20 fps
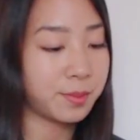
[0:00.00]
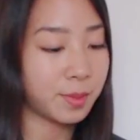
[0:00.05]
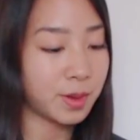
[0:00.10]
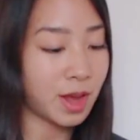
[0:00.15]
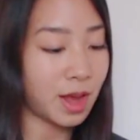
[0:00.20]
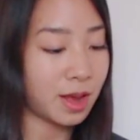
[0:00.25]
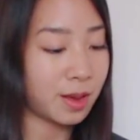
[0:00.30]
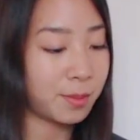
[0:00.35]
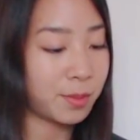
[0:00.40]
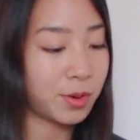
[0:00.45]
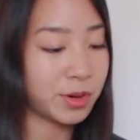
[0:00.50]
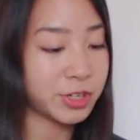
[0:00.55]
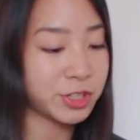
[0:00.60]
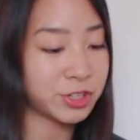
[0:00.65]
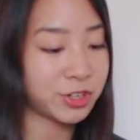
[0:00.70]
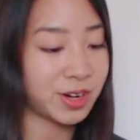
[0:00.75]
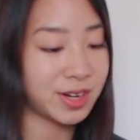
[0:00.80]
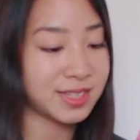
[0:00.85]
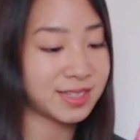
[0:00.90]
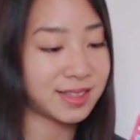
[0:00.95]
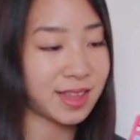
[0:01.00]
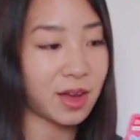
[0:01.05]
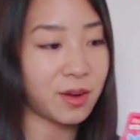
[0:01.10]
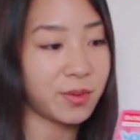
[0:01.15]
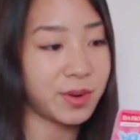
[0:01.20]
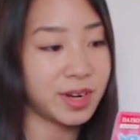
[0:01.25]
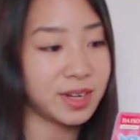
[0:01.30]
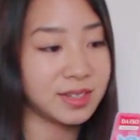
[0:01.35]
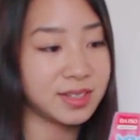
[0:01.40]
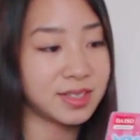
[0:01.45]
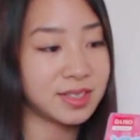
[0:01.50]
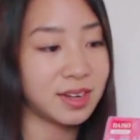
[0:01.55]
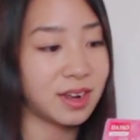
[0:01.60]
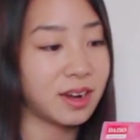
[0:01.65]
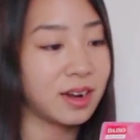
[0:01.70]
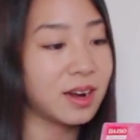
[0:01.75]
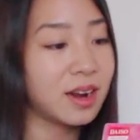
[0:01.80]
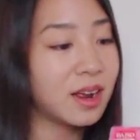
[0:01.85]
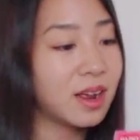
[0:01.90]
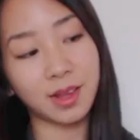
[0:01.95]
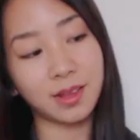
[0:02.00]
yeah, moisturize that way instead.